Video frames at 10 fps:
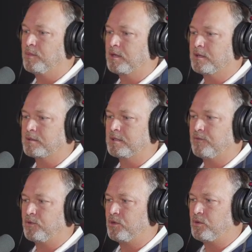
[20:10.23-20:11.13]
because
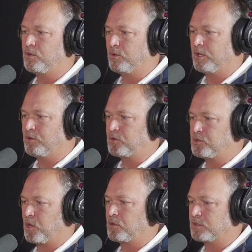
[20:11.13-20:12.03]
if you and your
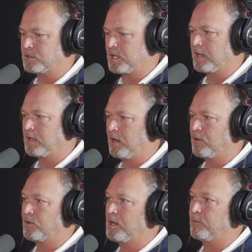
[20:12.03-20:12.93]
church is taking
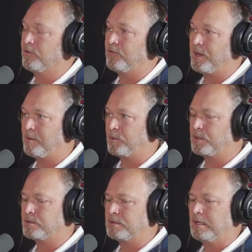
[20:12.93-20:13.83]
care of a couple families,